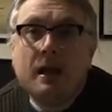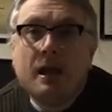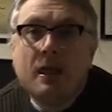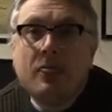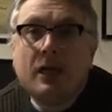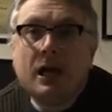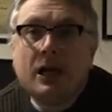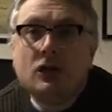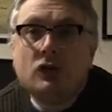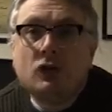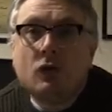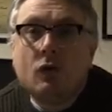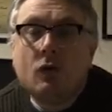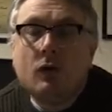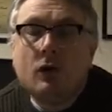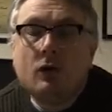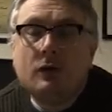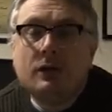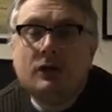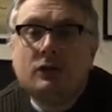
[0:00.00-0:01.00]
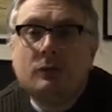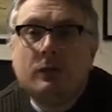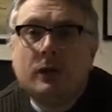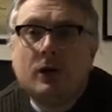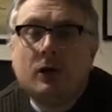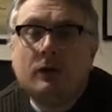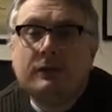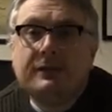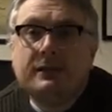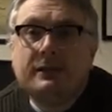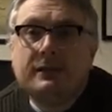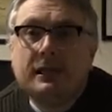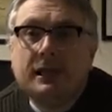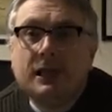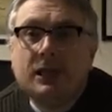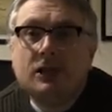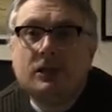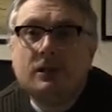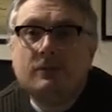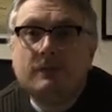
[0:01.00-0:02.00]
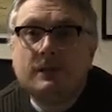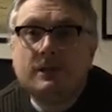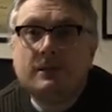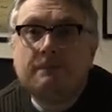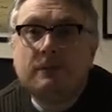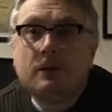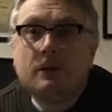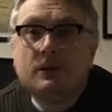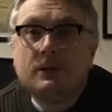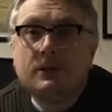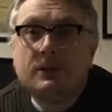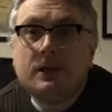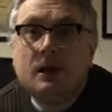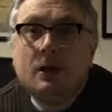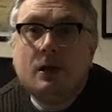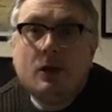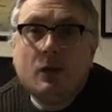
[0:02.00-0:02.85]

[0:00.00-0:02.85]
That has all gone into a consultation response,